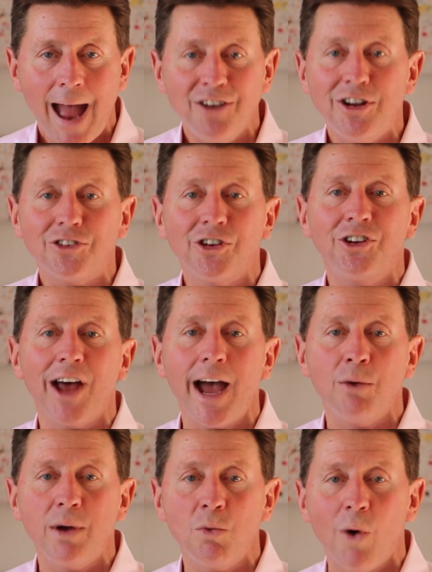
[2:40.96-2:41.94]
And yet
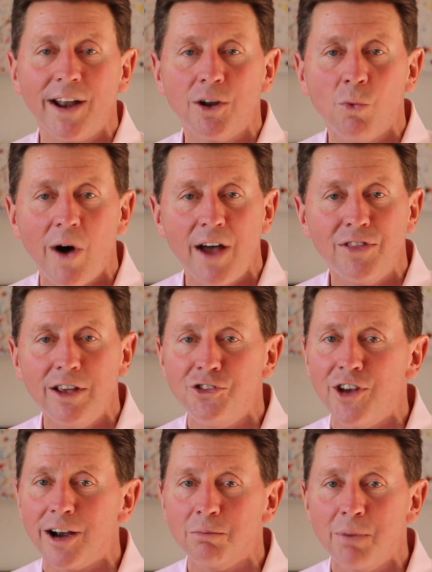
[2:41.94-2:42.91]
today we wonder why
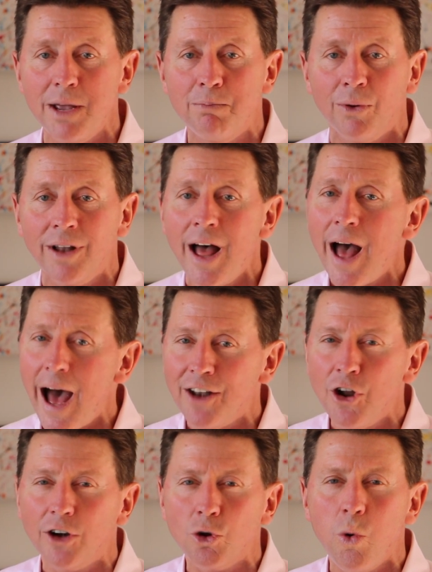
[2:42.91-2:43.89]
these young people
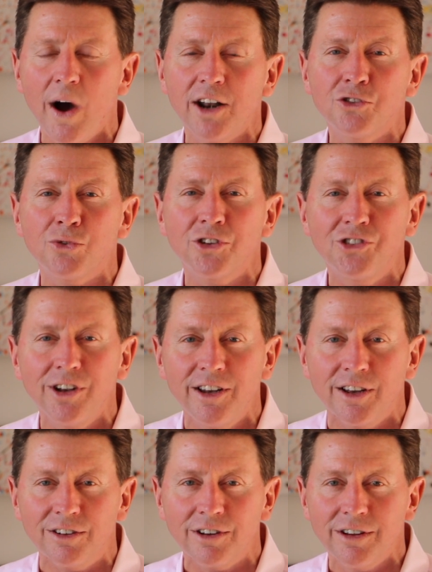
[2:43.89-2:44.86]
are not quite as
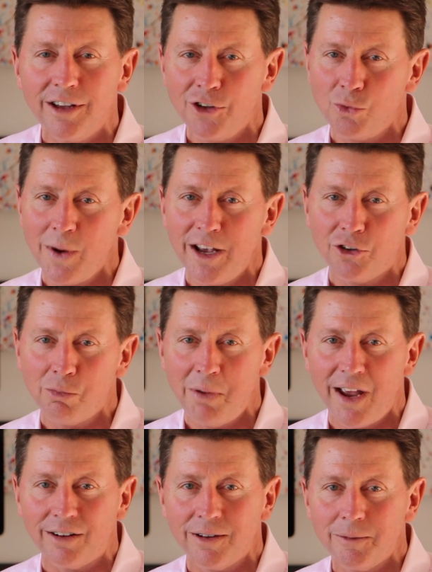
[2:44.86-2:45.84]
resilient as we
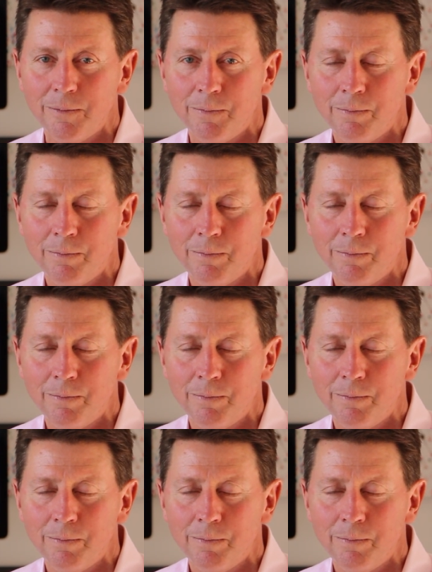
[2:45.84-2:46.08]
expect.